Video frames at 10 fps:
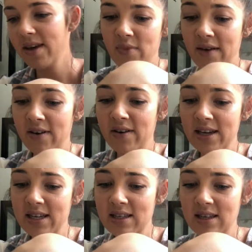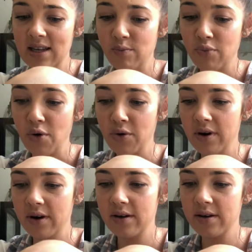They're very easily
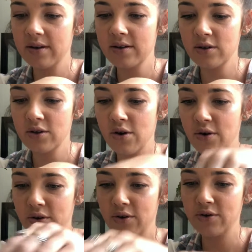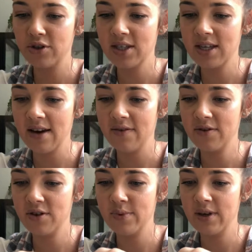broken, so you just have
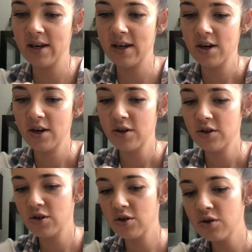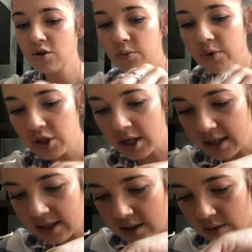to be super gentle